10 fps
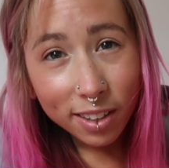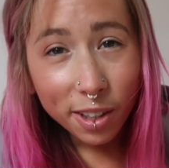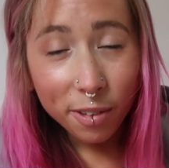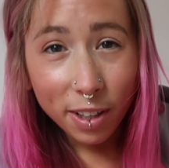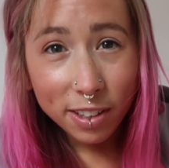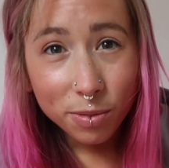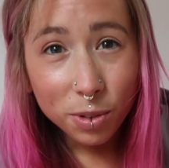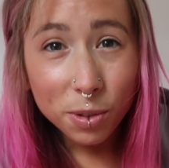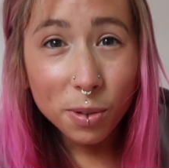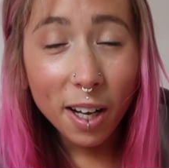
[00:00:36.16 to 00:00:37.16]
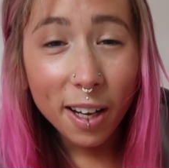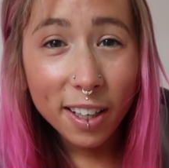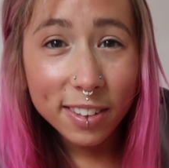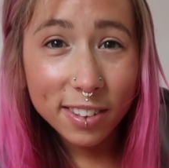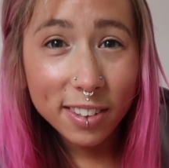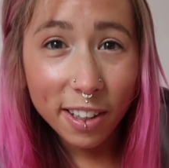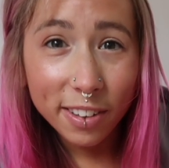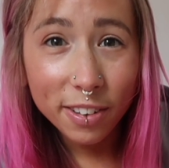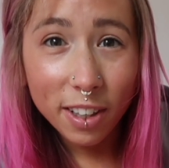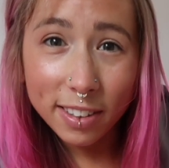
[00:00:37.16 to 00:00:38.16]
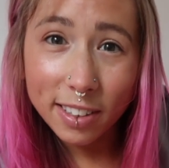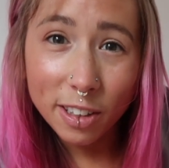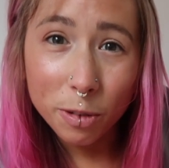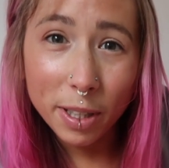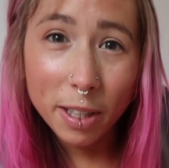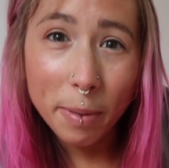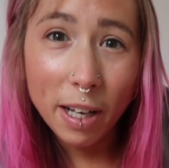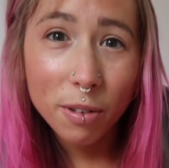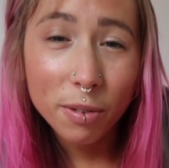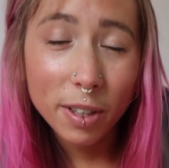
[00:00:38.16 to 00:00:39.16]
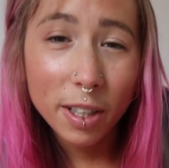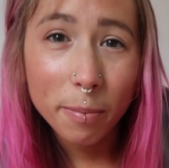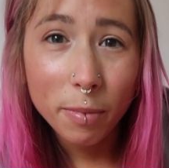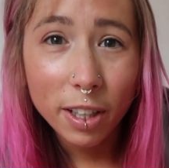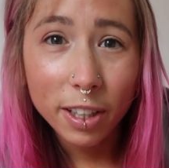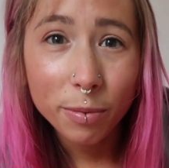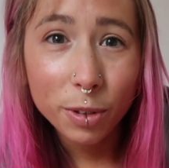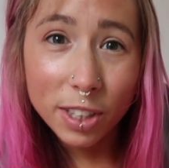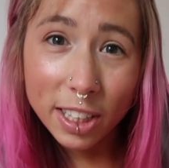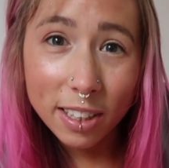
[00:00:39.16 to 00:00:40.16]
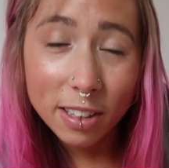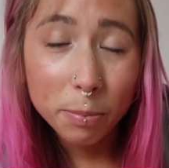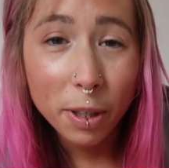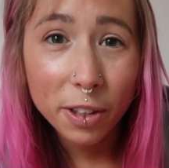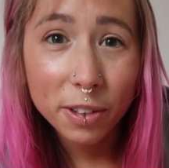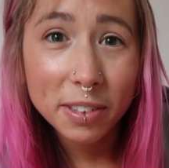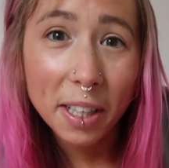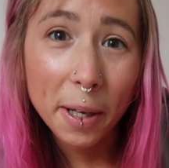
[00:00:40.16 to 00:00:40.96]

So first of all, just to tell you guys a little bit about my routine, I suppose.